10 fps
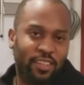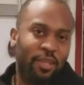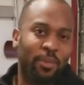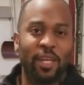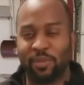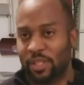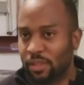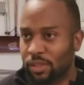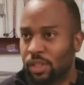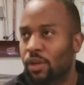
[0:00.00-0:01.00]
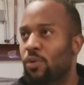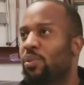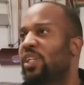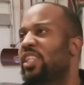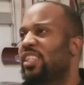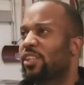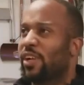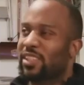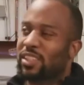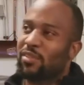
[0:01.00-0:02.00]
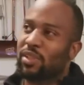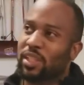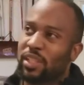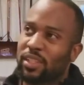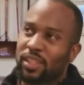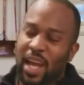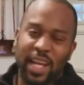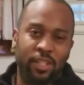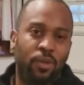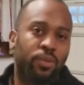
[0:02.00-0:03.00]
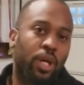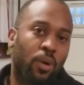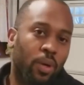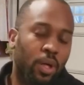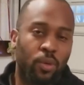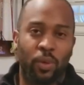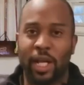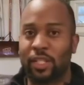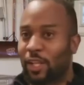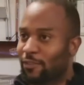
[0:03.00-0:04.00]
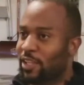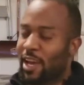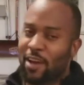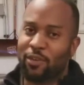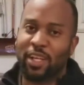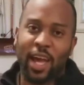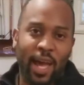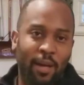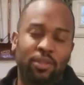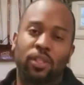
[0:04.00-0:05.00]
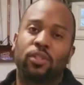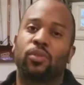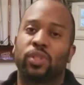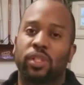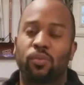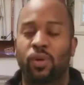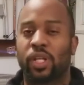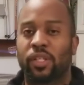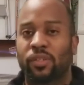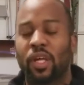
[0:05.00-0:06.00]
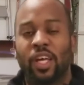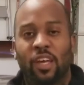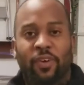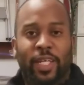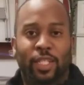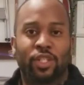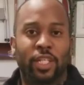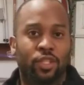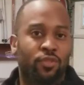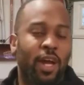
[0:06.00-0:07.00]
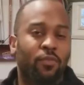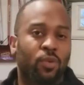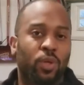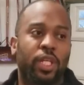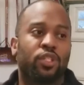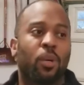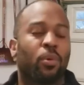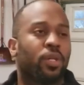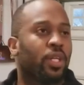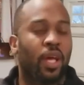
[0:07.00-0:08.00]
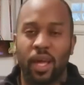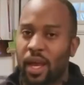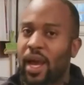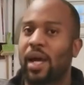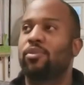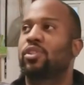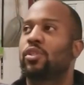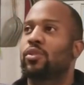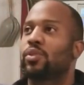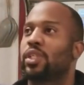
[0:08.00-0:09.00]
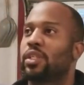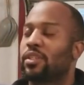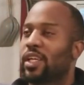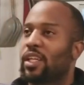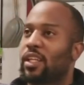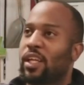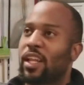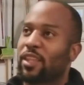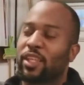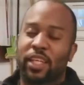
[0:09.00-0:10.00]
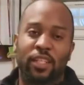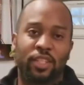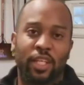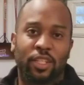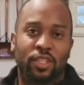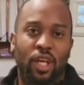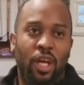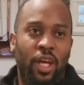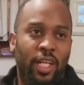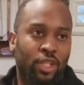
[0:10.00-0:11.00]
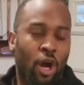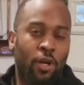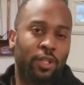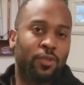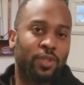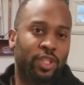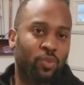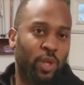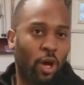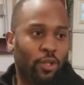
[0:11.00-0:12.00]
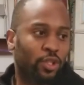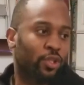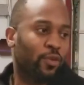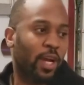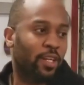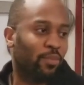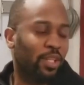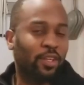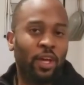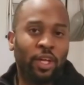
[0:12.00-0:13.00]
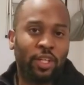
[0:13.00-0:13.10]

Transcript: Then maybe, you know, but in the grand scheme of things, I don't know. Would I love to have one? Absolutely. Well, if I get the chance to drive one, will I jump on it? Absolutely. And and I think as as as car enthusiasts, we all should, right? I mean,